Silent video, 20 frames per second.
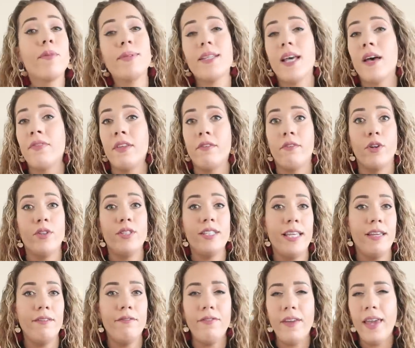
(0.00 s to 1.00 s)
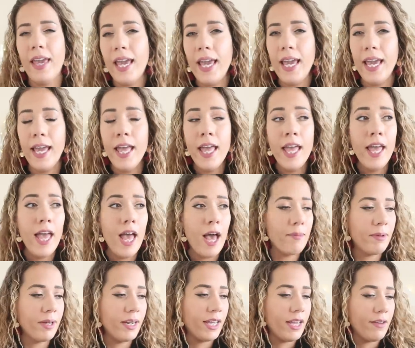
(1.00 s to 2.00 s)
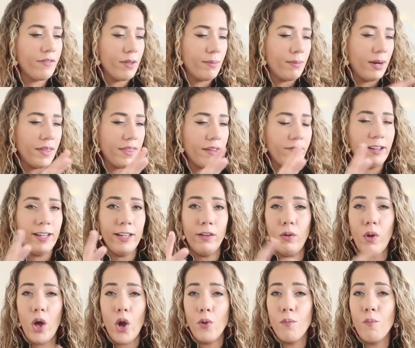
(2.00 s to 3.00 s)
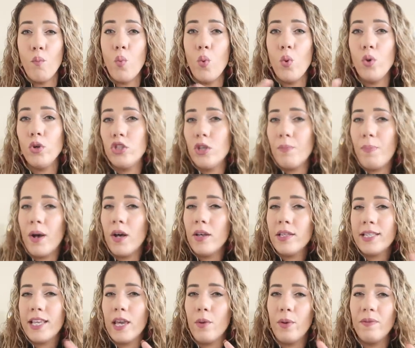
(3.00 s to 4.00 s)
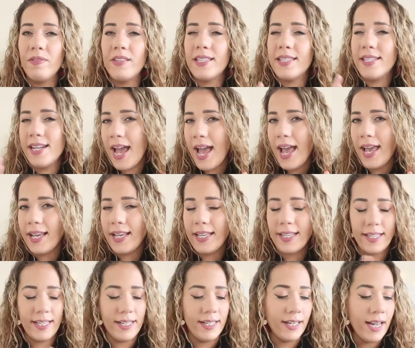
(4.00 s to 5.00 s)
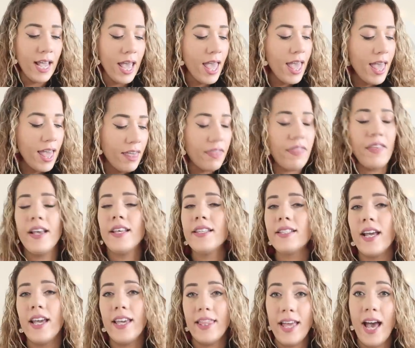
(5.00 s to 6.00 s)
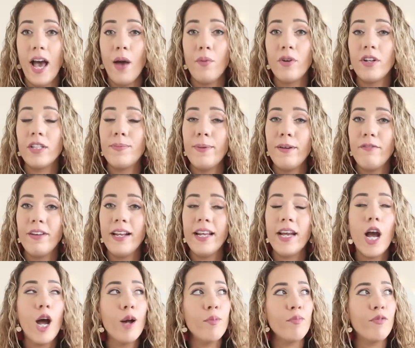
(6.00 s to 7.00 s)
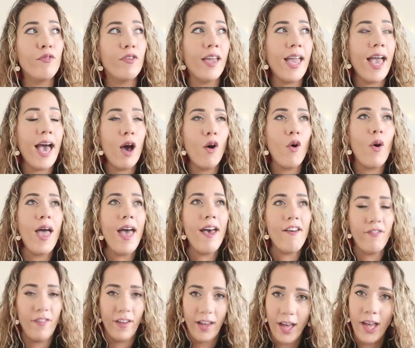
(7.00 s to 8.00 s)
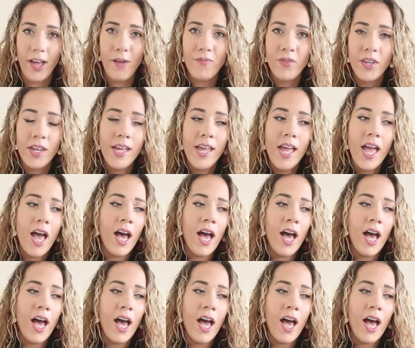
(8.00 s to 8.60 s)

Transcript: I want them to have their own TV. I'm gonna give them like their little own water basket with snacks and things like that. I want it to be really comfy. However,